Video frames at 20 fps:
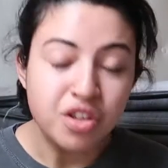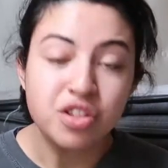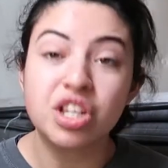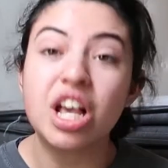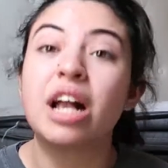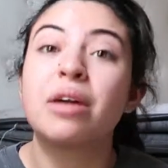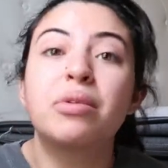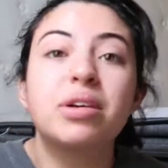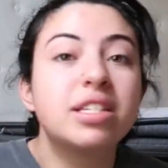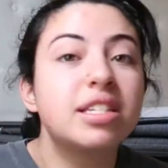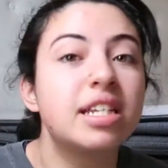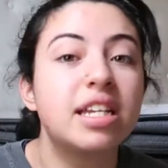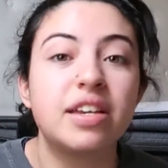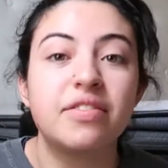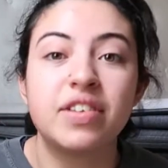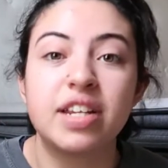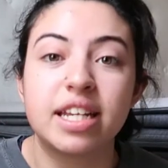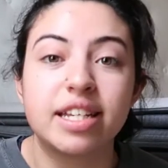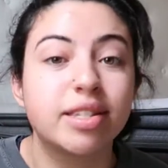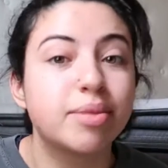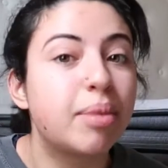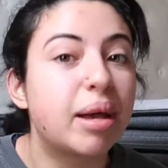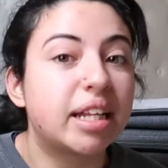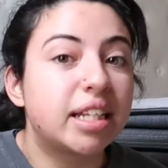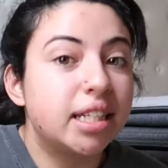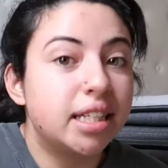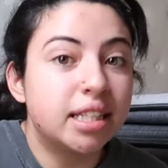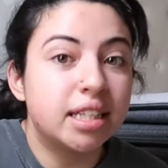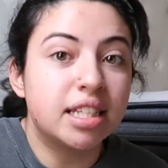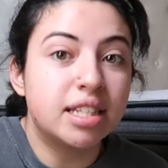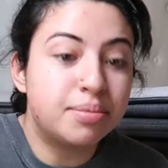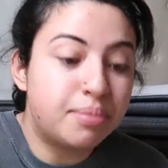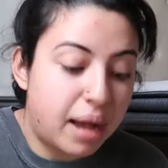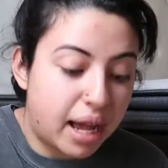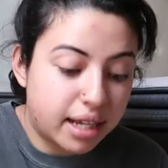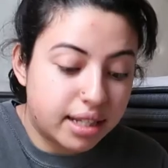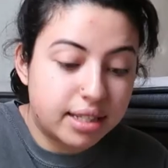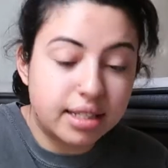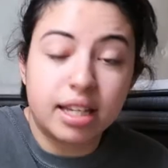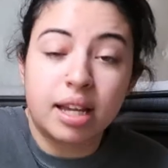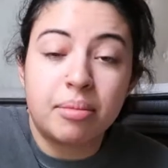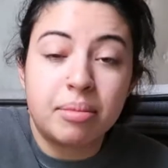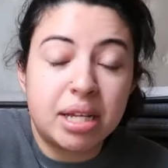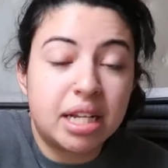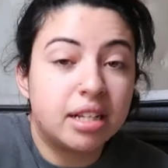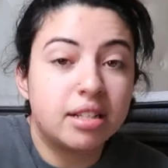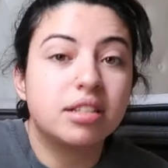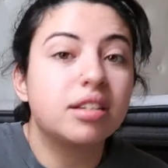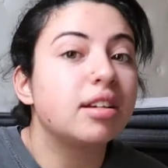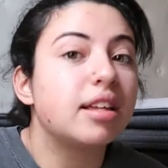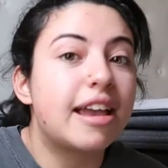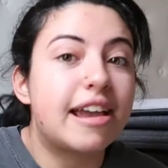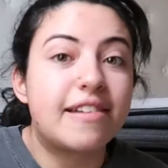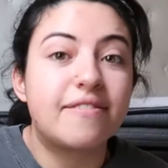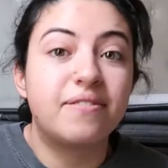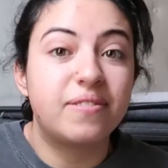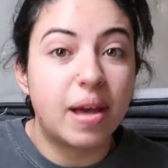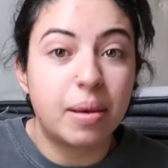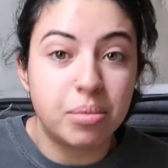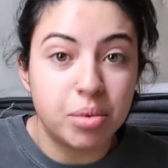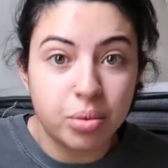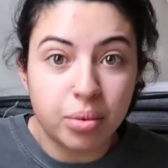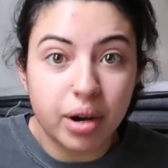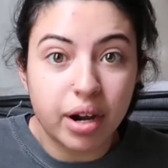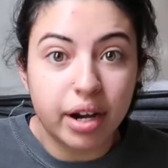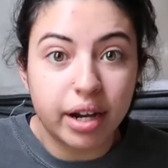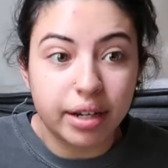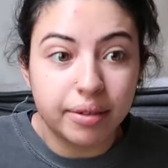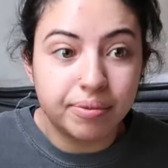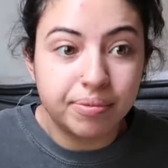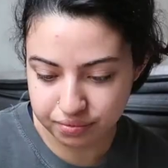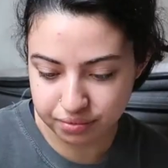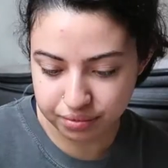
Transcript: so I wasn't even expecting this box to come in until like February